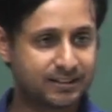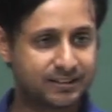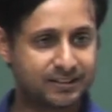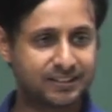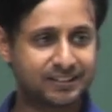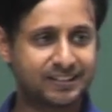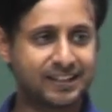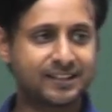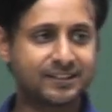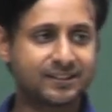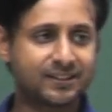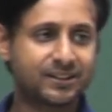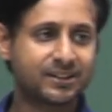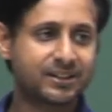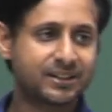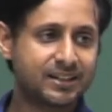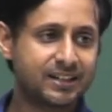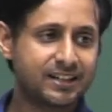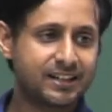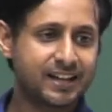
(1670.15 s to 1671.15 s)
the
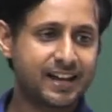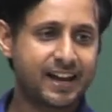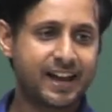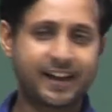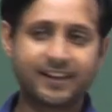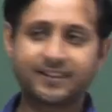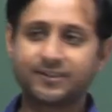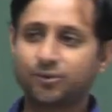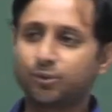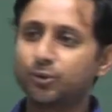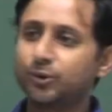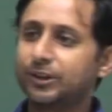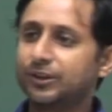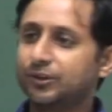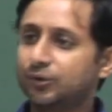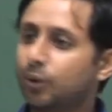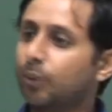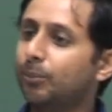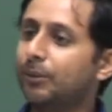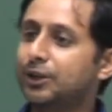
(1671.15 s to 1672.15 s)
sensor has
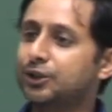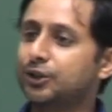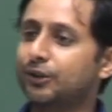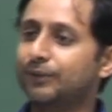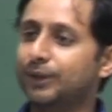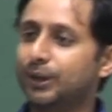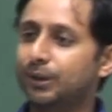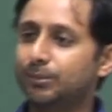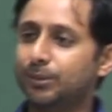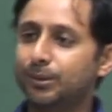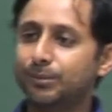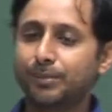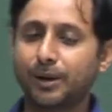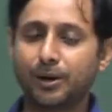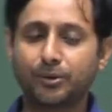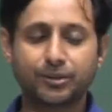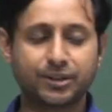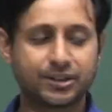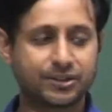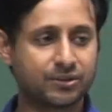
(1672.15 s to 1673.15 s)
only so much available
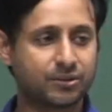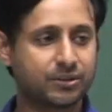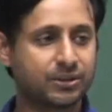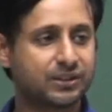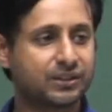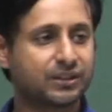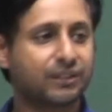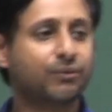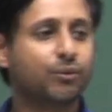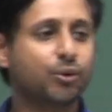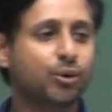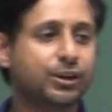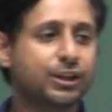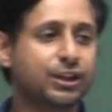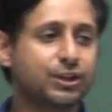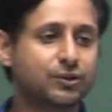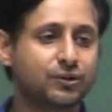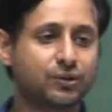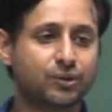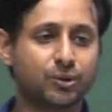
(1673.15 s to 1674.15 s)
power. So, it is a
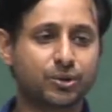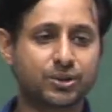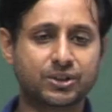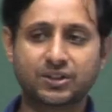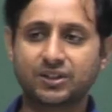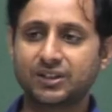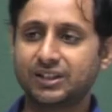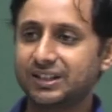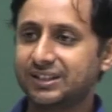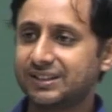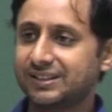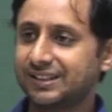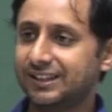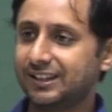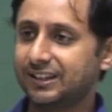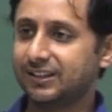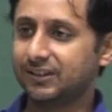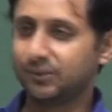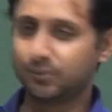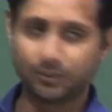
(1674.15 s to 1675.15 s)
voltage source in
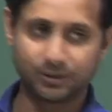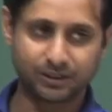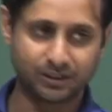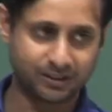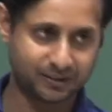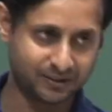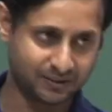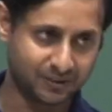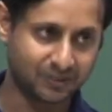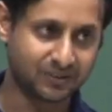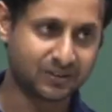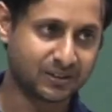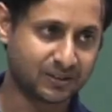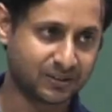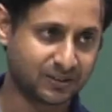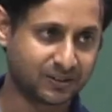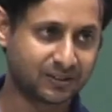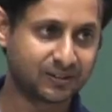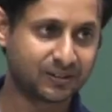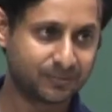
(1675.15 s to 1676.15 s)
series with a
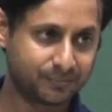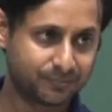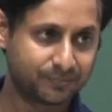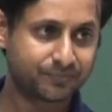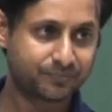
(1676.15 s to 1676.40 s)
resistance.